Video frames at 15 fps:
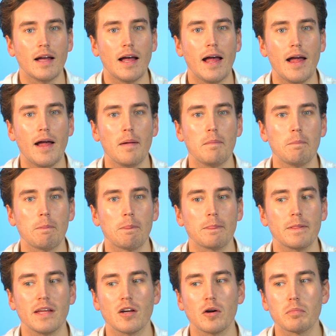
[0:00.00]

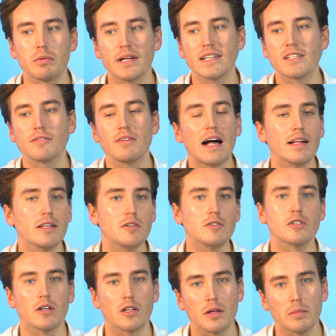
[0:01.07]
brings value
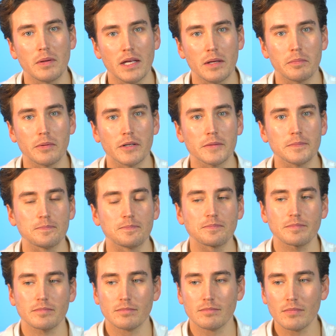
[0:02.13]
to other people
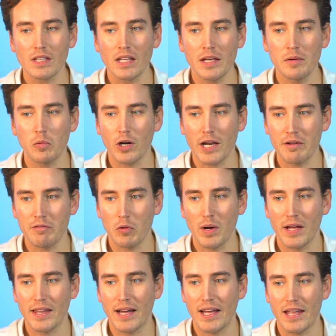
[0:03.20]
in whatever
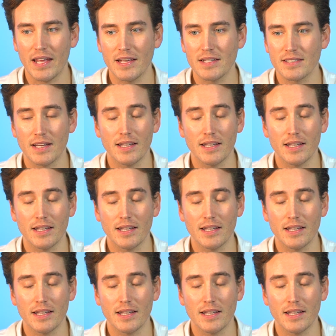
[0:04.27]
way that is.